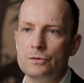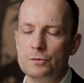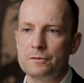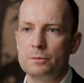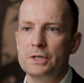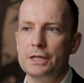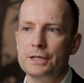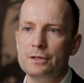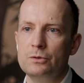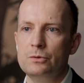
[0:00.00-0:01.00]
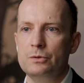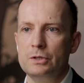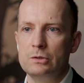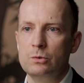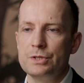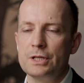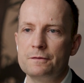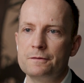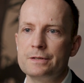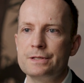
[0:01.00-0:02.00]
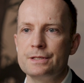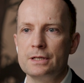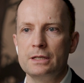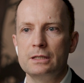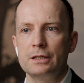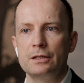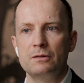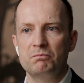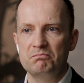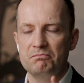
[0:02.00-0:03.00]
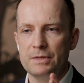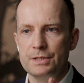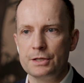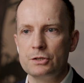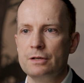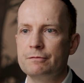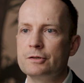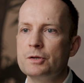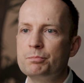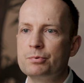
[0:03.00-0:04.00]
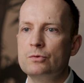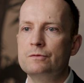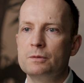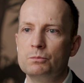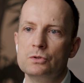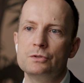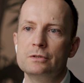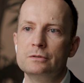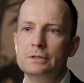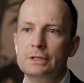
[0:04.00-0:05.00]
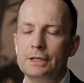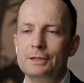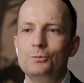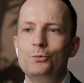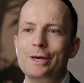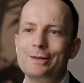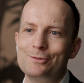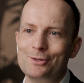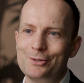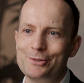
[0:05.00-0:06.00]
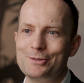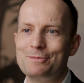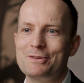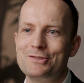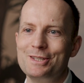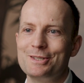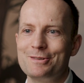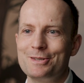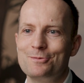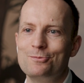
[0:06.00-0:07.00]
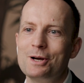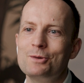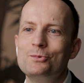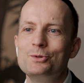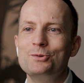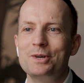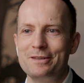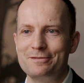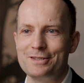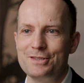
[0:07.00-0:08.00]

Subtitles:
So from that angle, it looks at first sight like it's actually a very proven model and well-oiled machinery. So why would you ever